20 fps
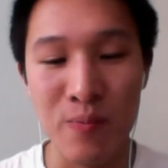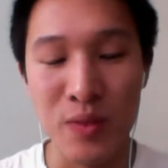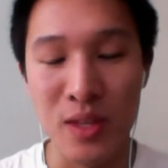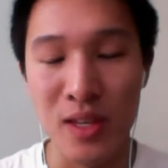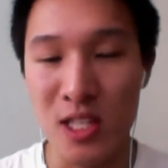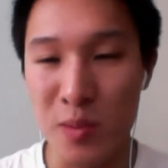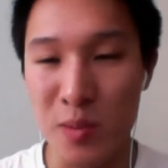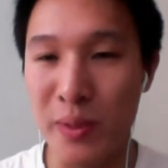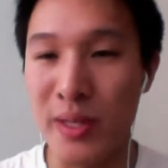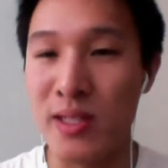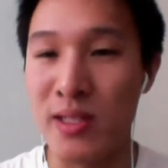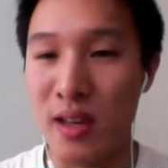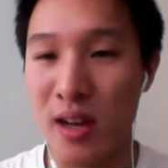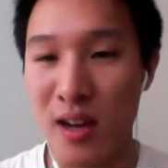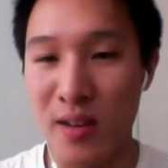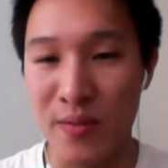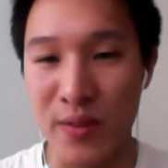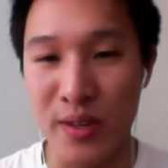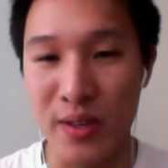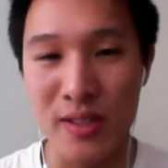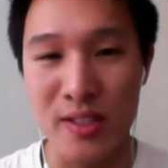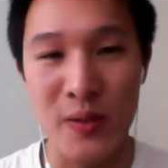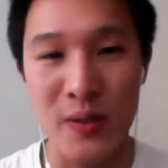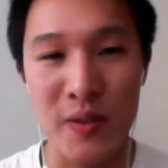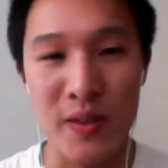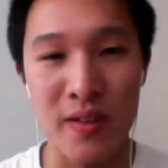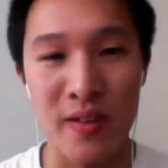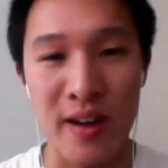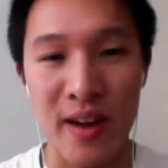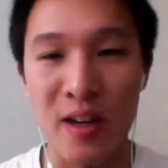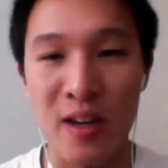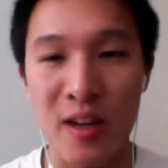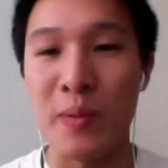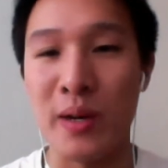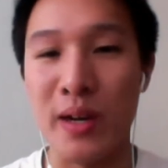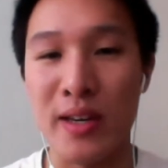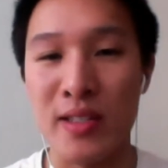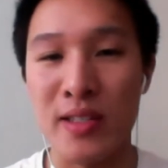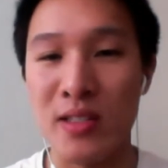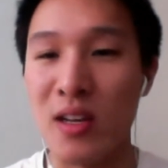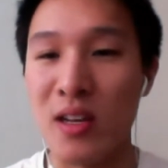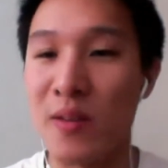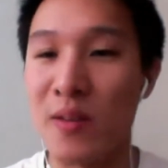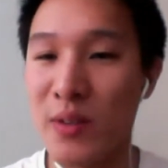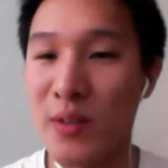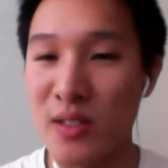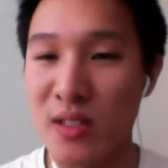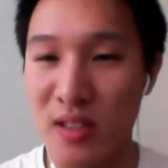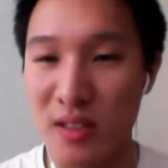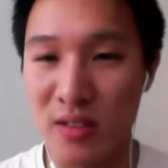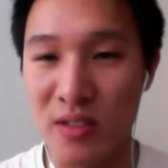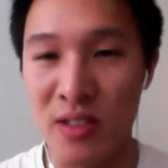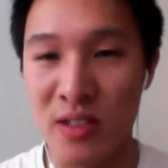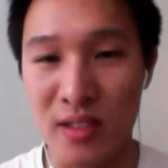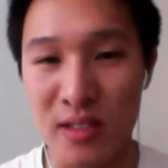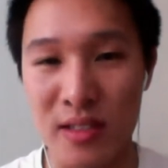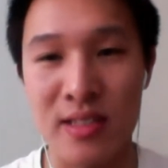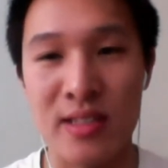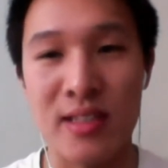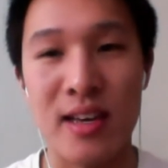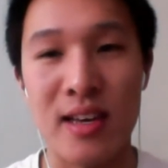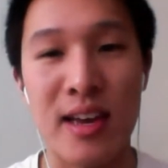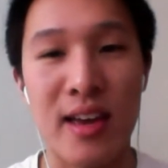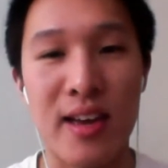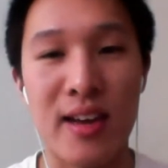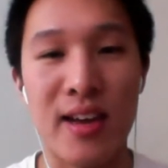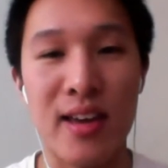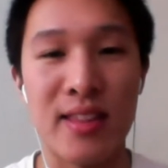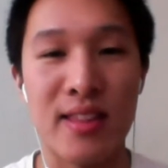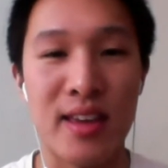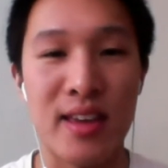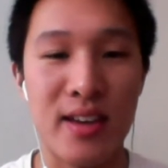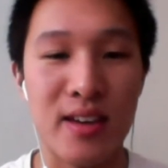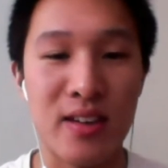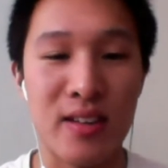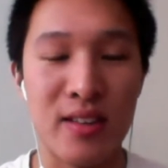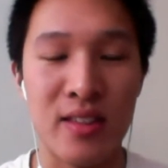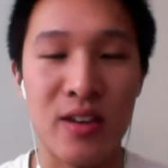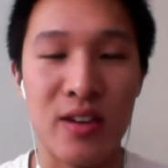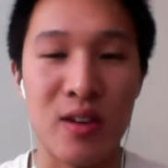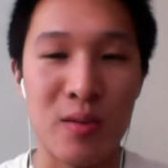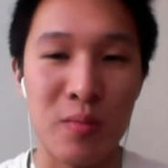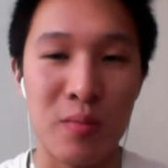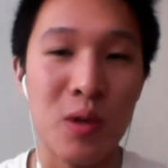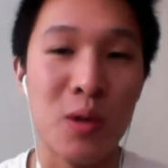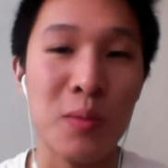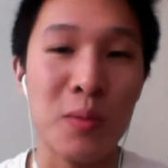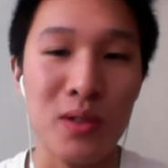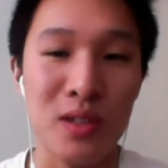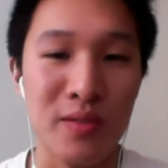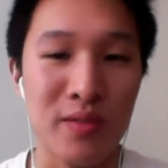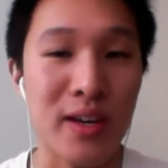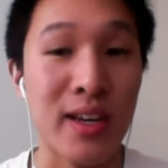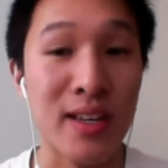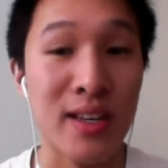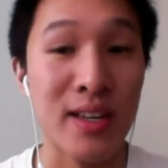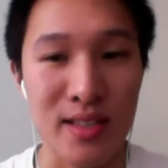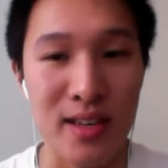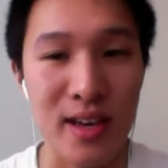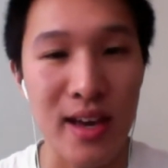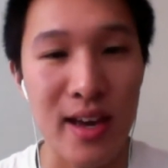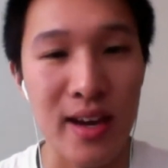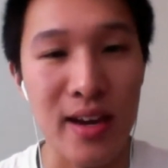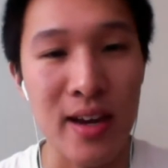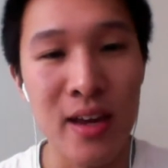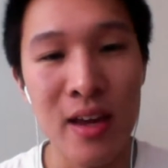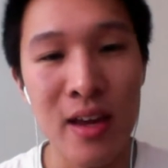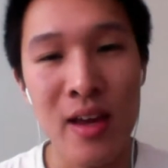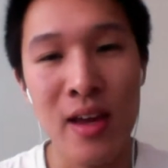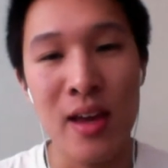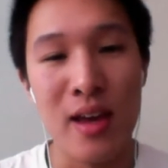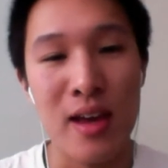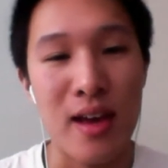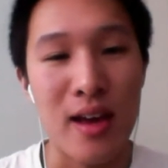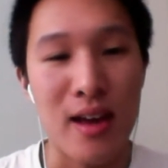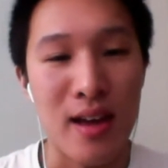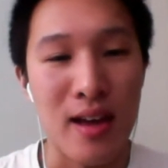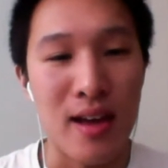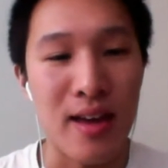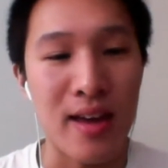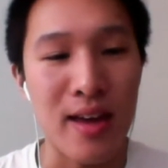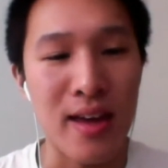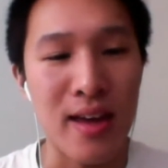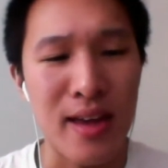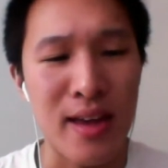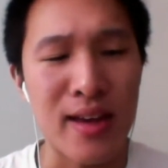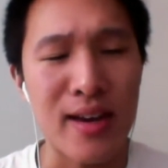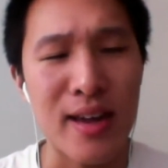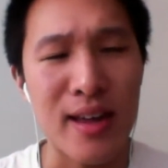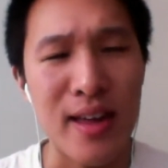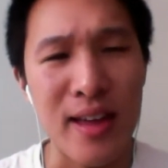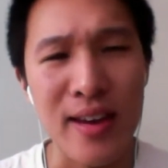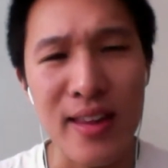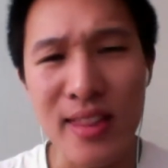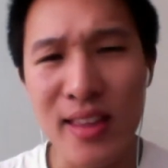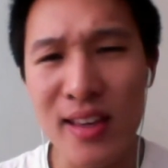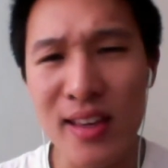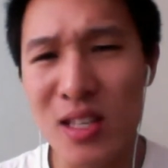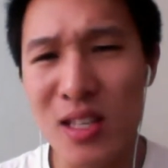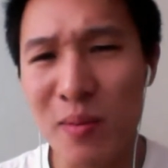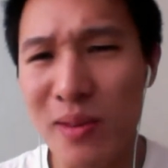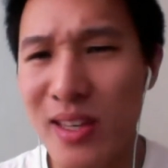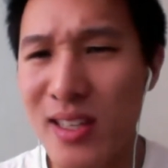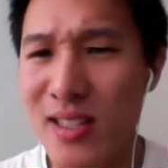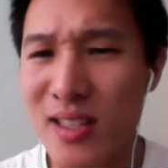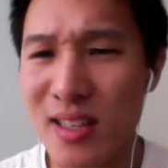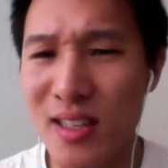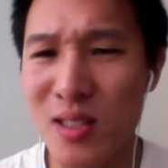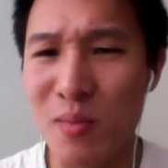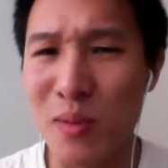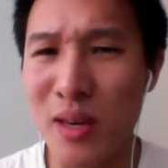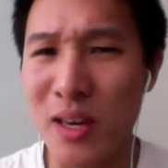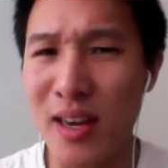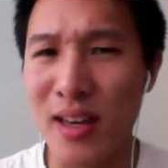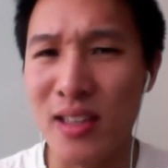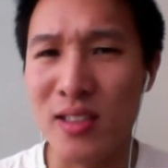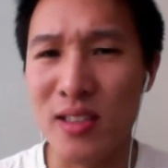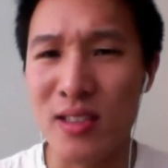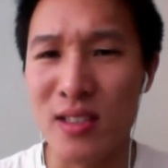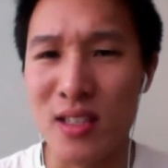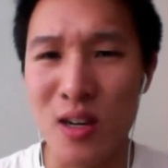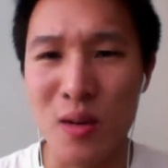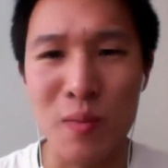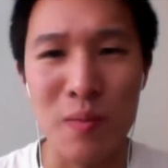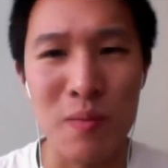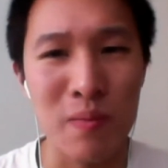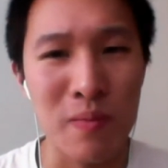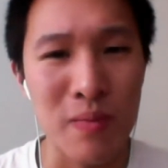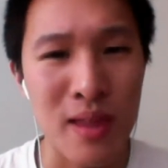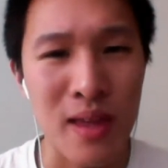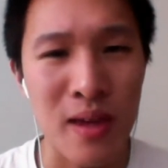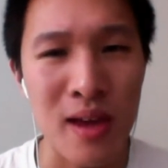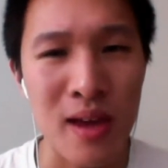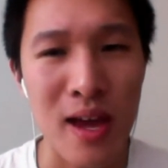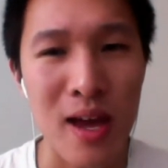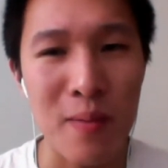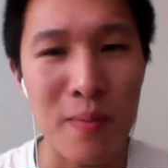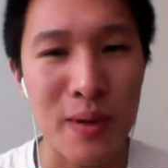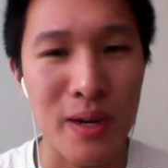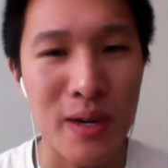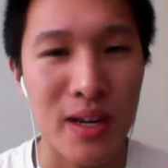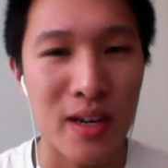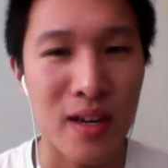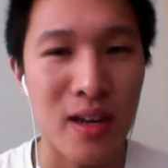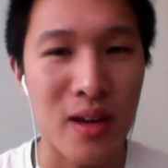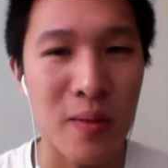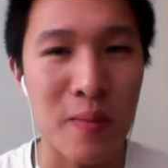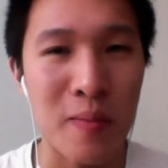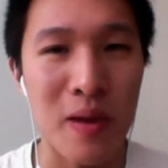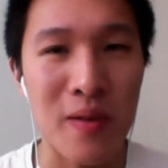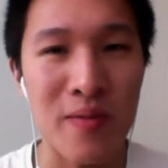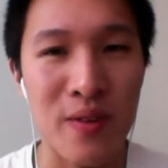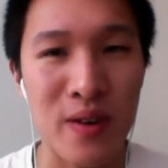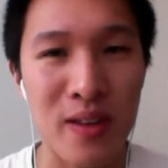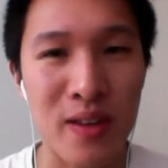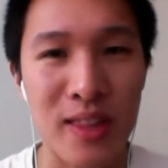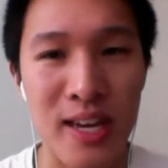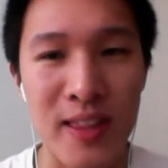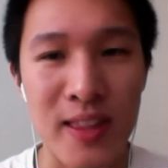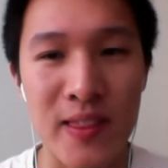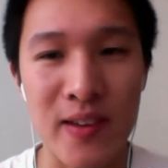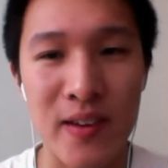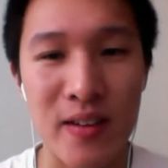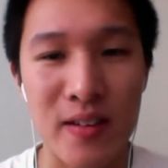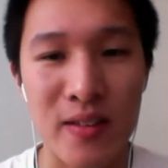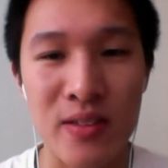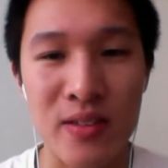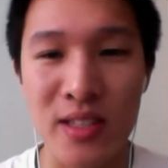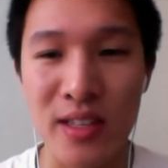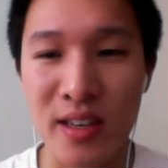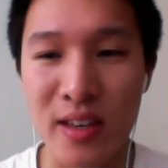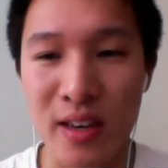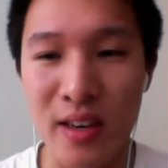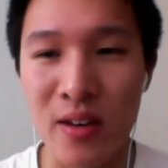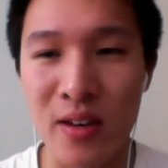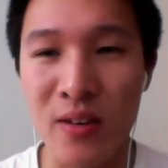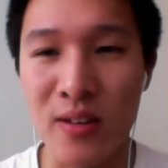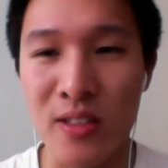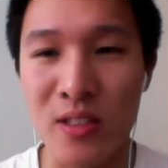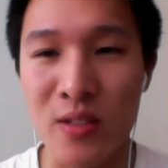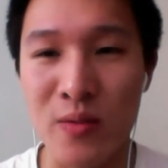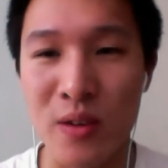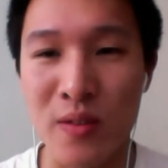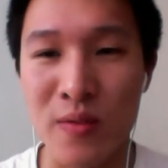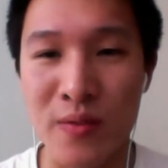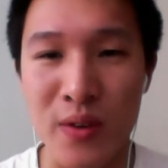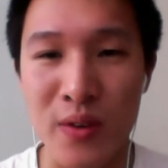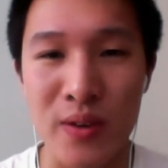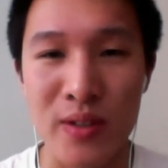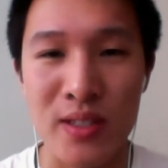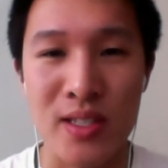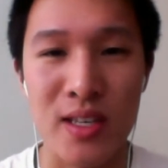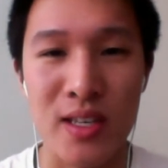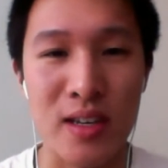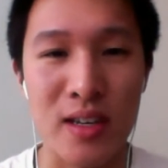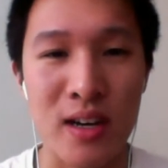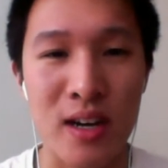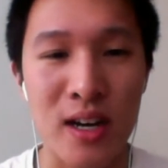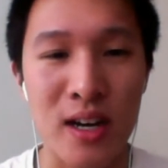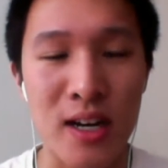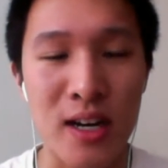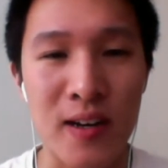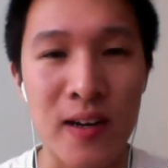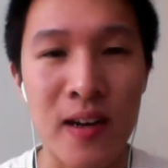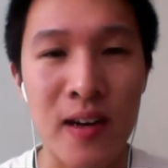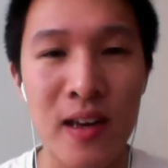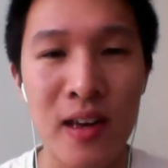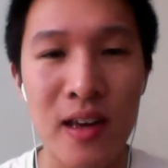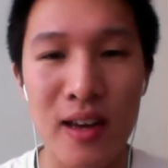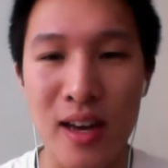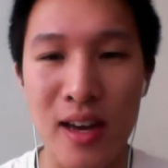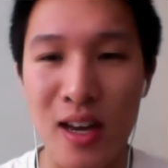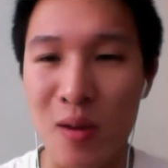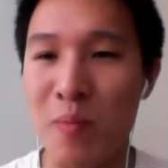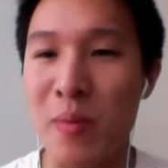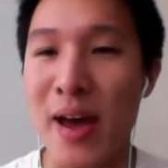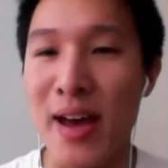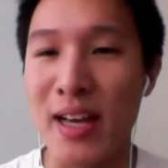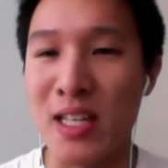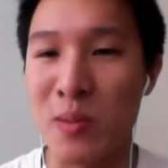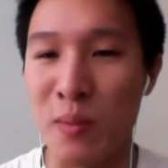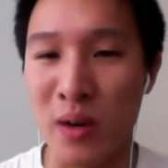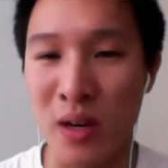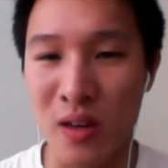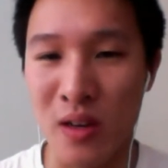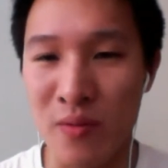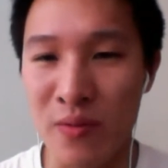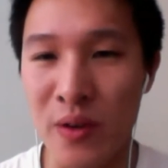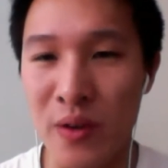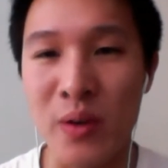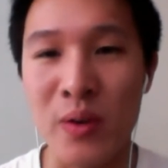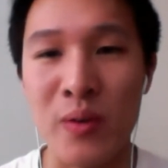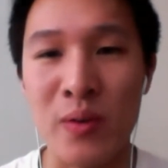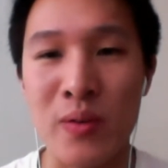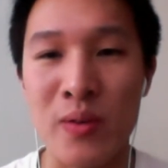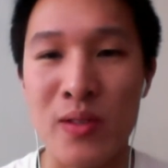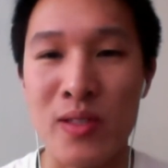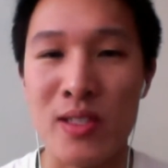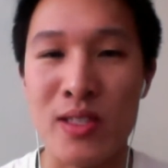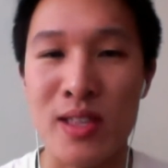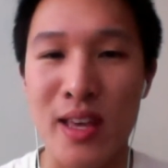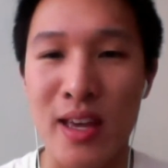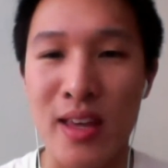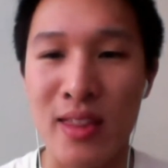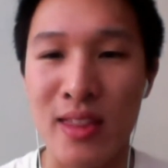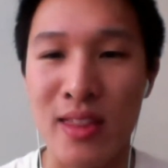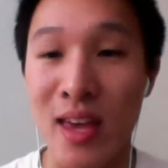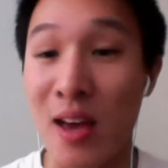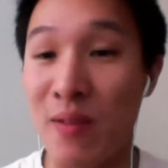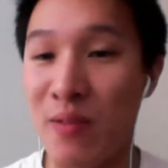splits off into their enterprise software solution side and then their mobile device side. Uh, and, and, I, and I think some of these things may actually start happening. Um, I've heard that their new CEO is refocusing on kind of mass market phones. They, they have